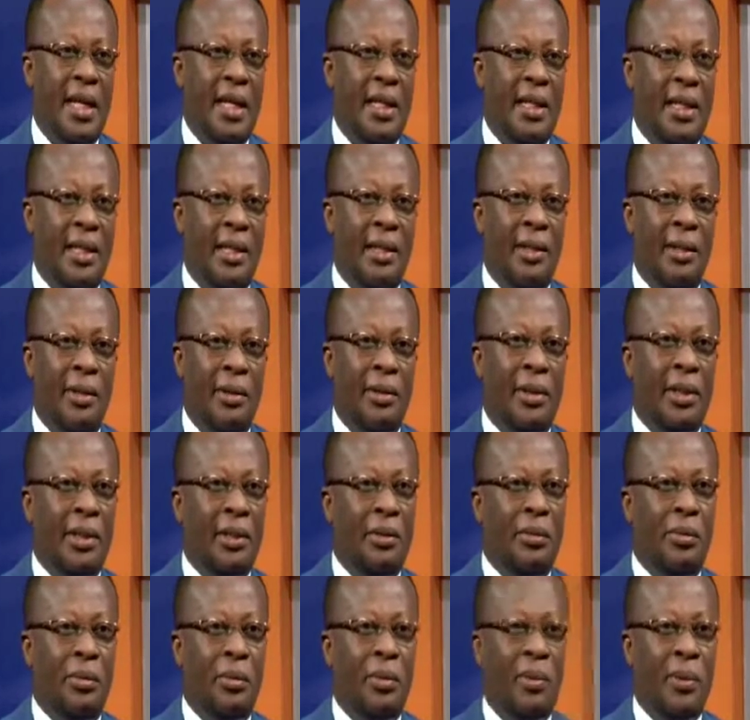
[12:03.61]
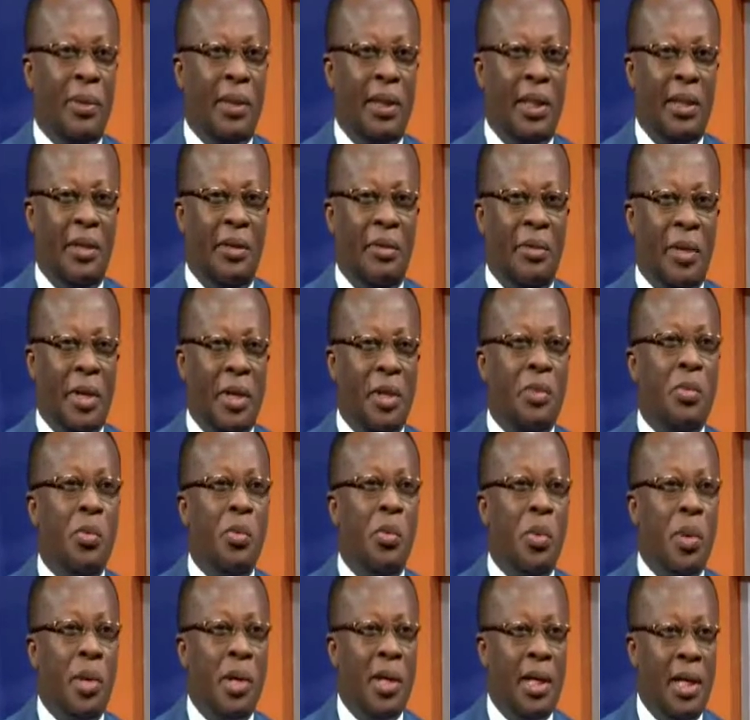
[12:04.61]
They looked at the great
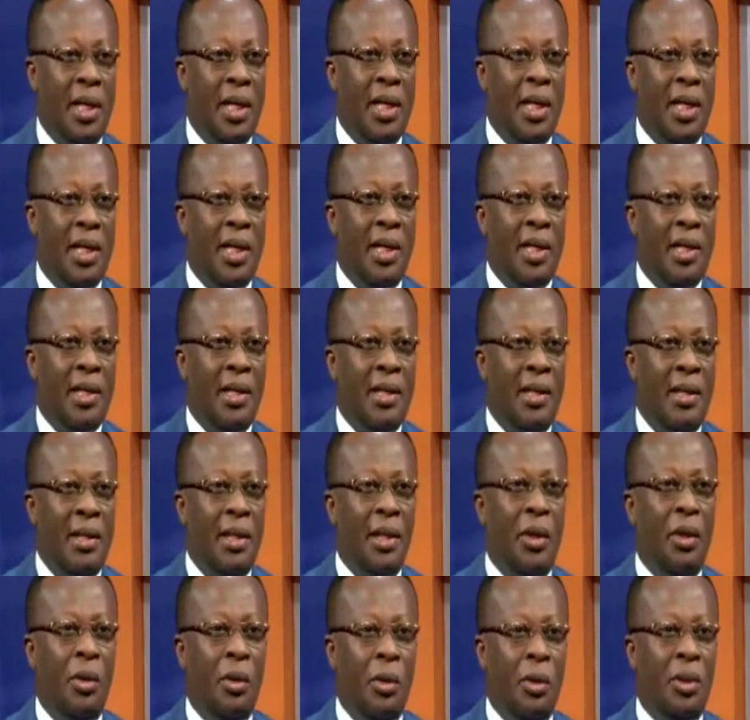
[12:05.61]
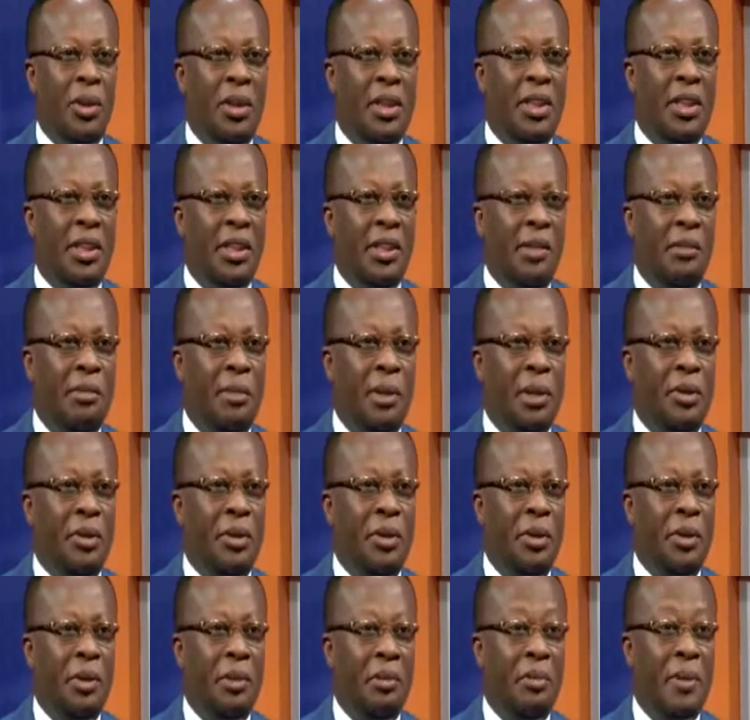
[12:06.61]
work the good team at
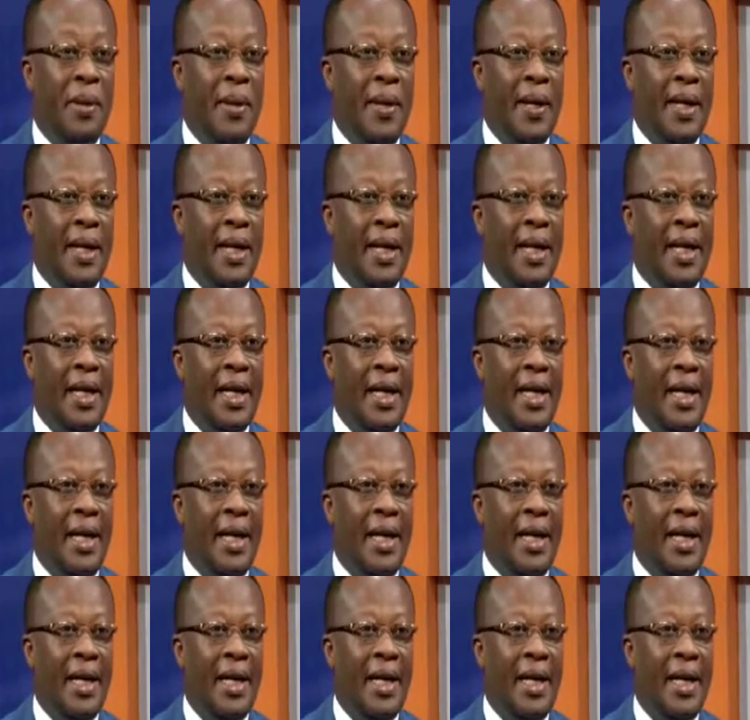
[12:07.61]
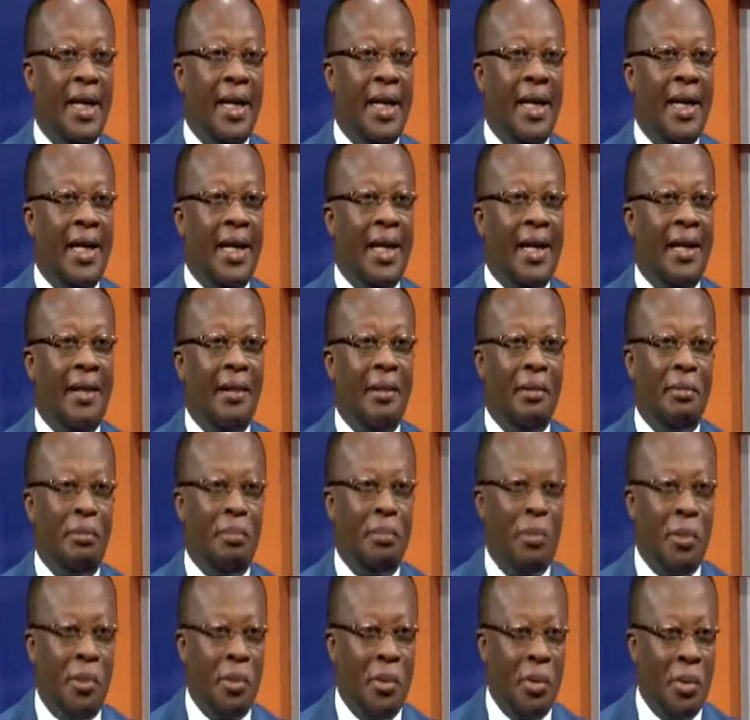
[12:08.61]
uniBank, the
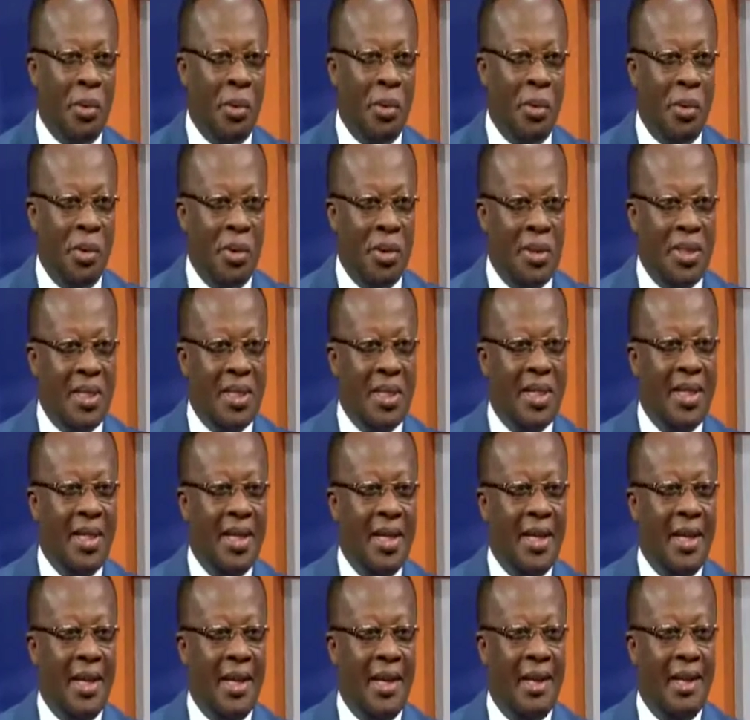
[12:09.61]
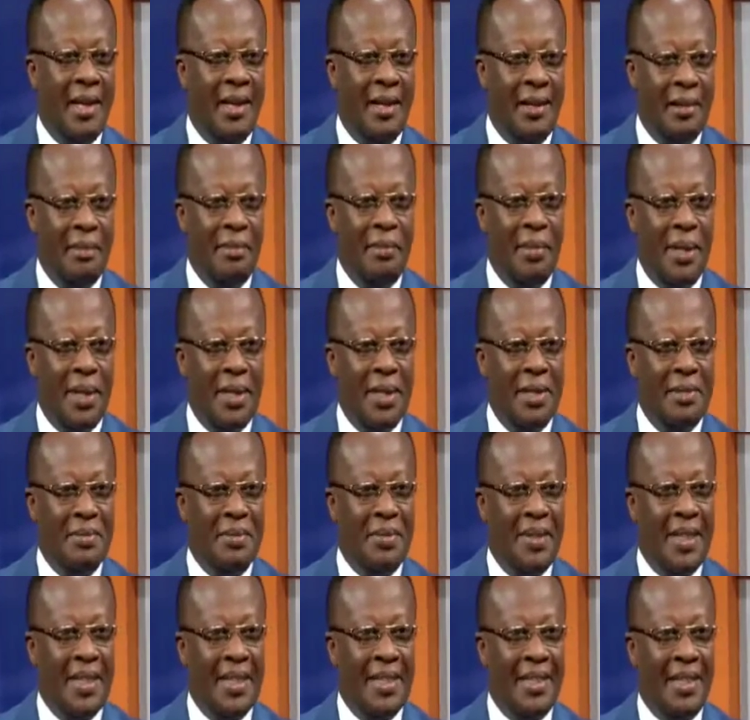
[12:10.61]
board, and the
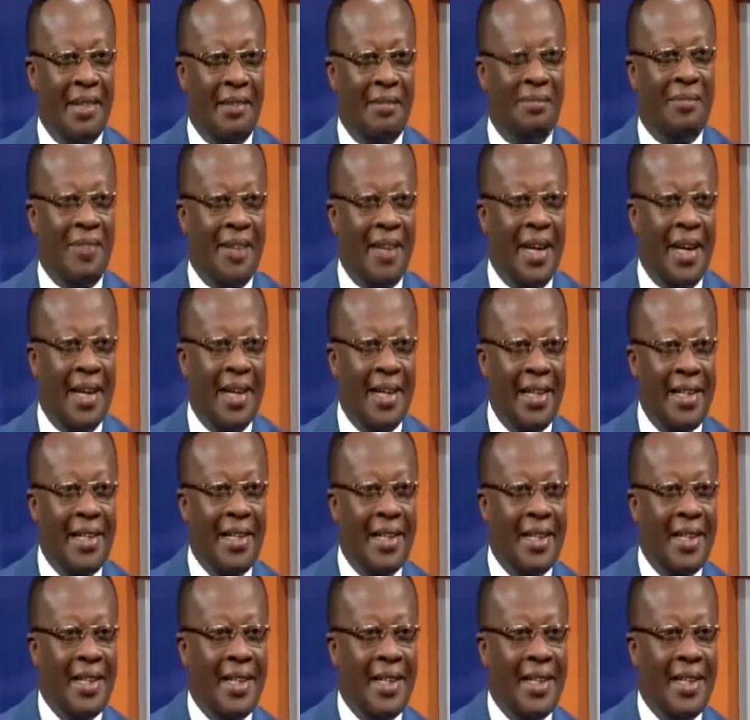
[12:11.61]
management have done.